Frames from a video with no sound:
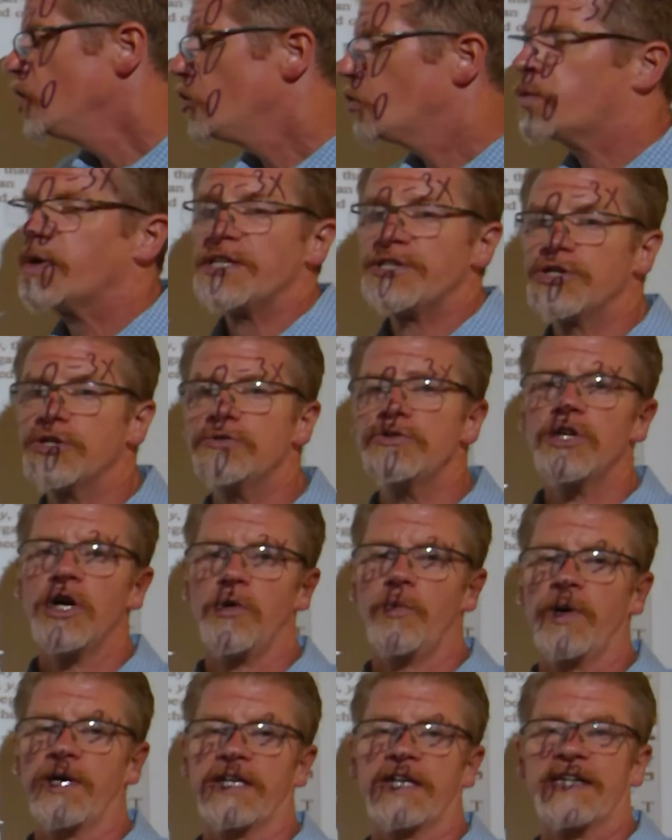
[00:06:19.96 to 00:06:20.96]
we do know
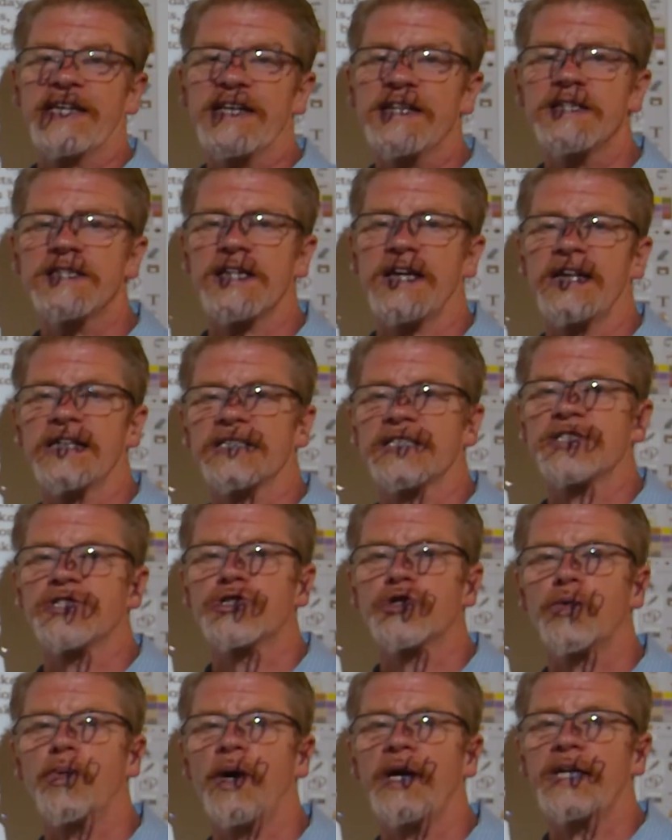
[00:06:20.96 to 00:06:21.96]
what it is. It's
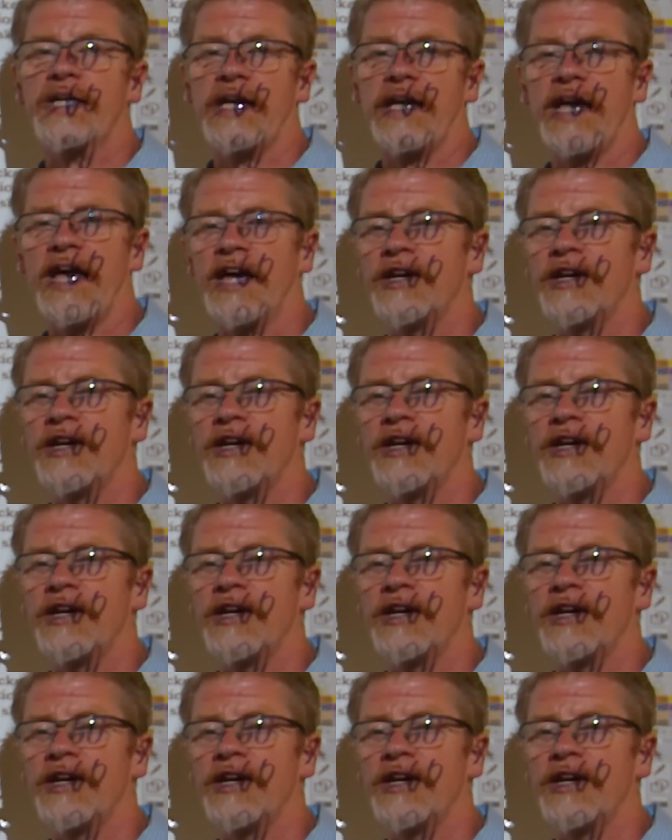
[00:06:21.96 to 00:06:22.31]
20.